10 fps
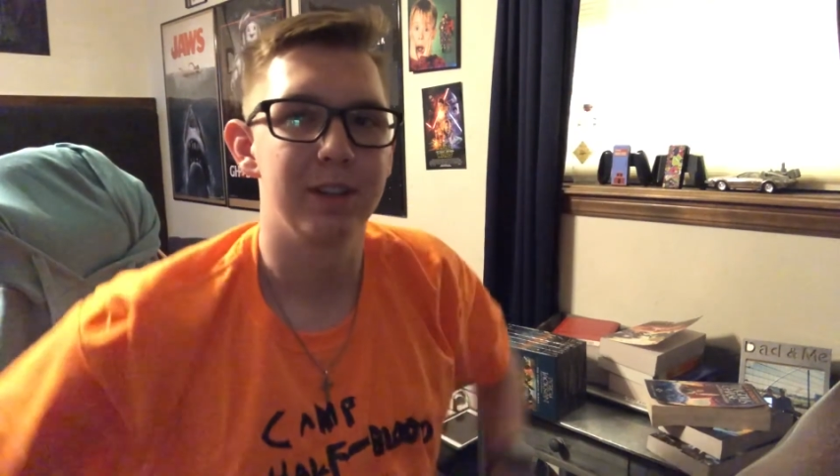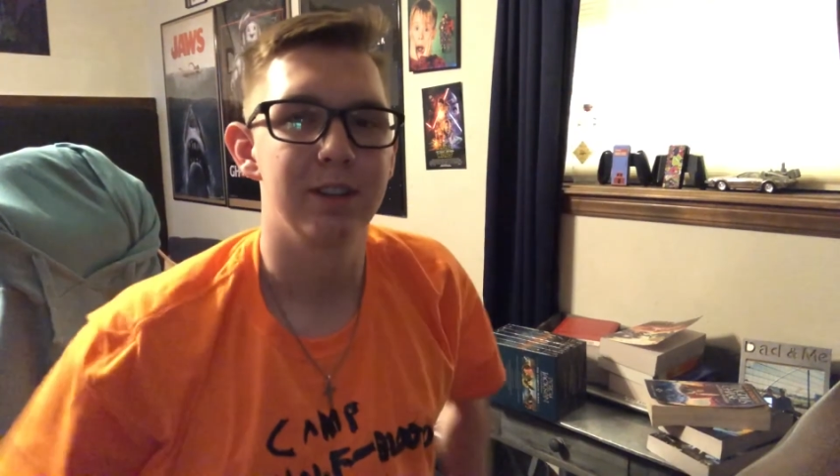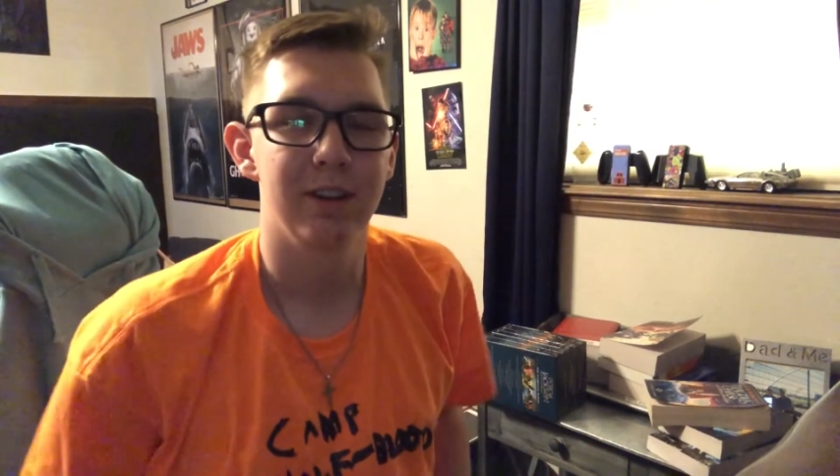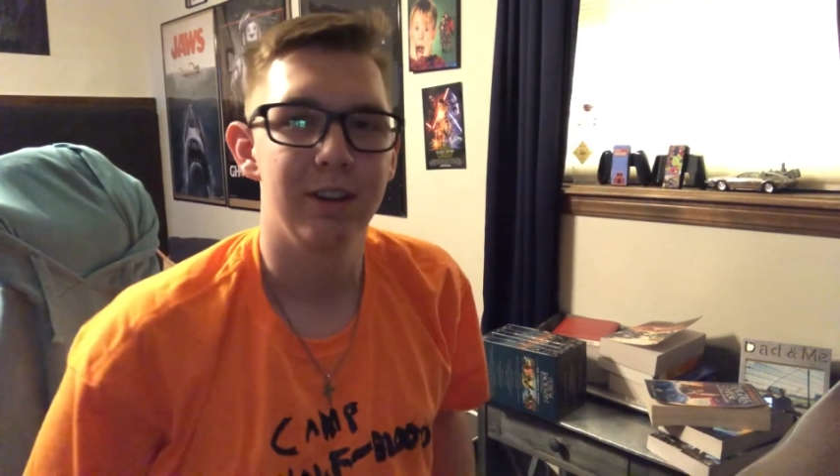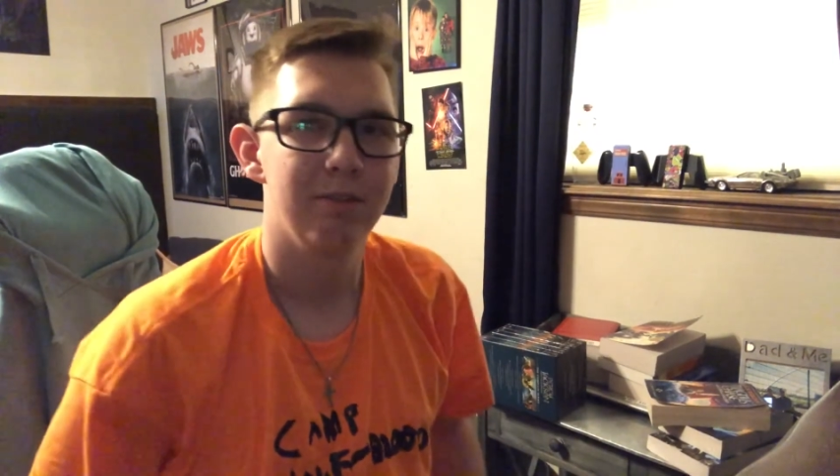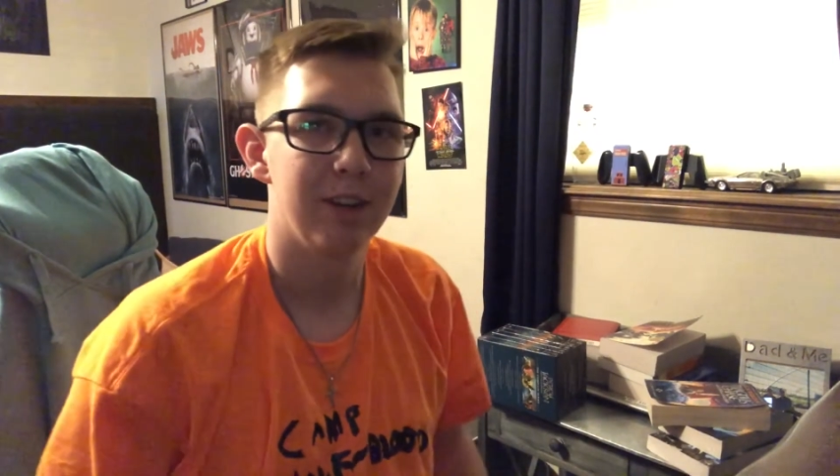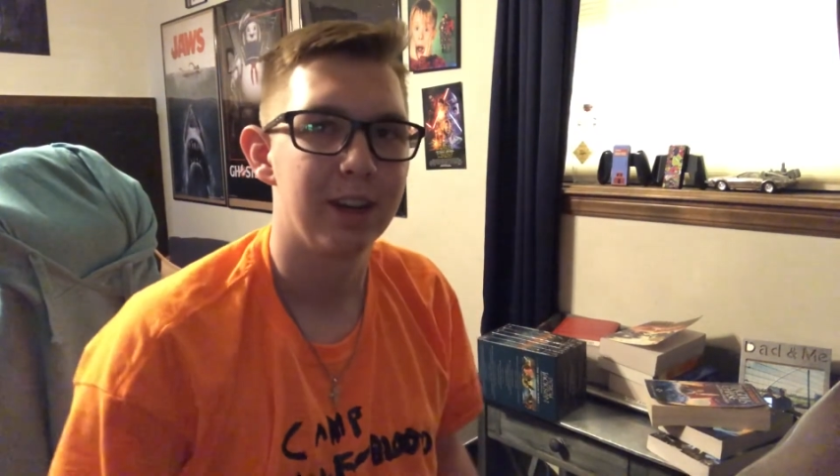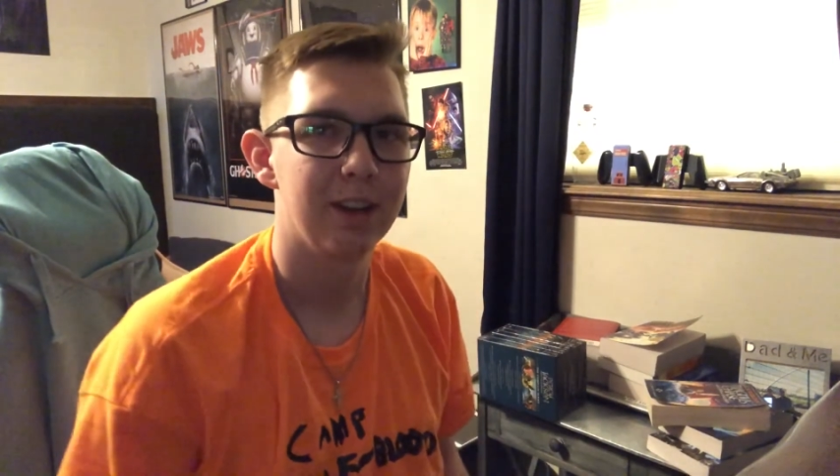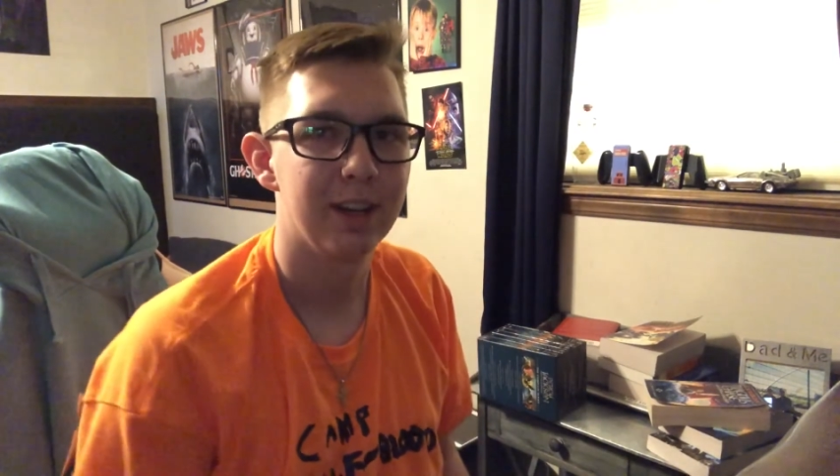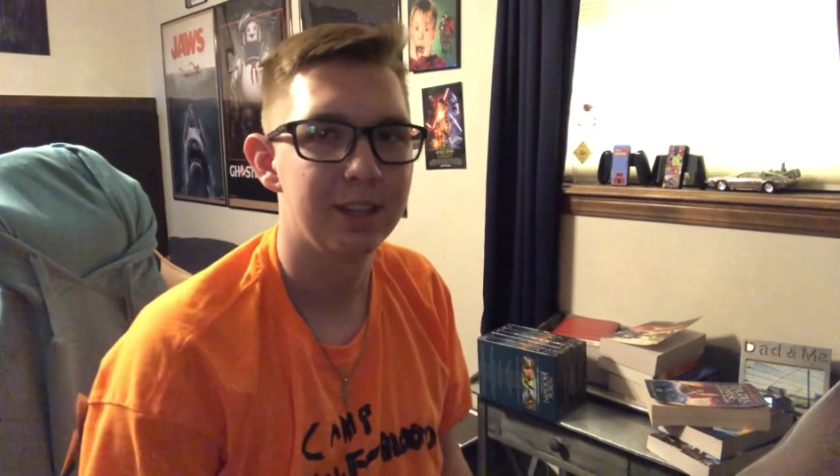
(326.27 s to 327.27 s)
shirt and you
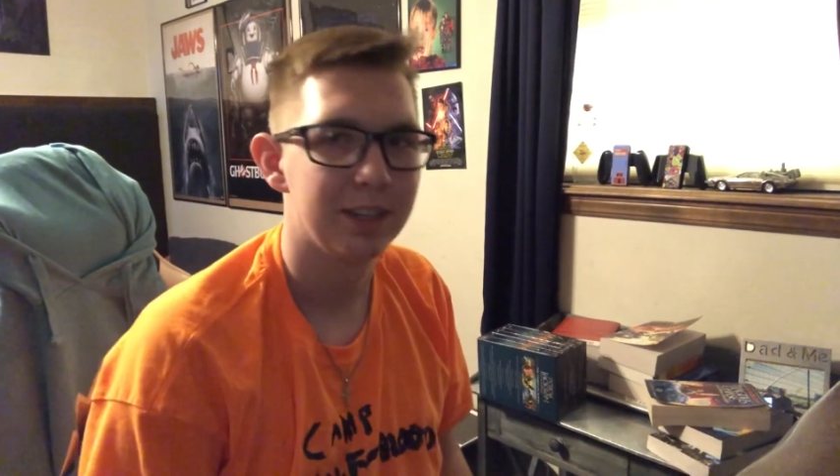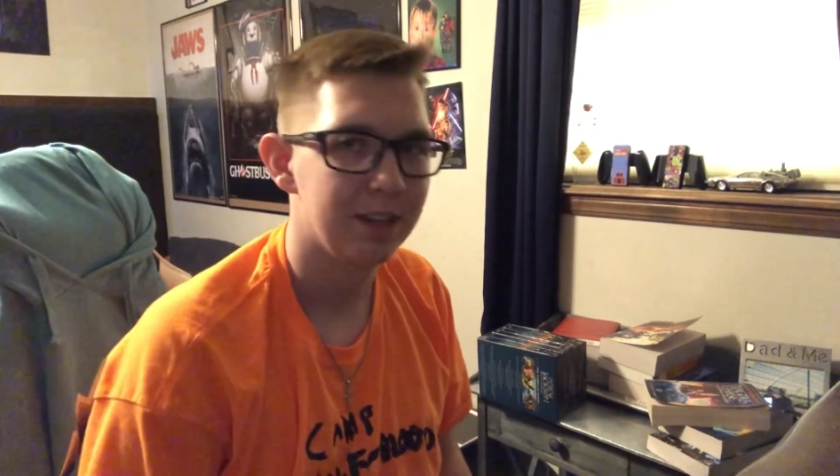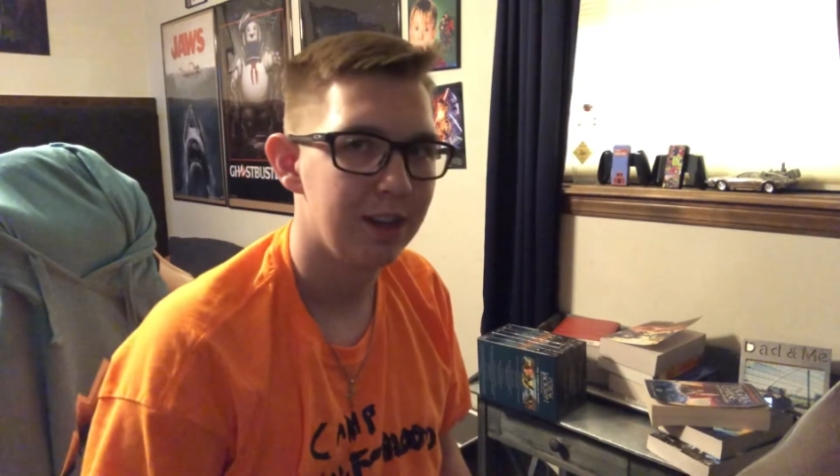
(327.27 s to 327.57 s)
recognize it.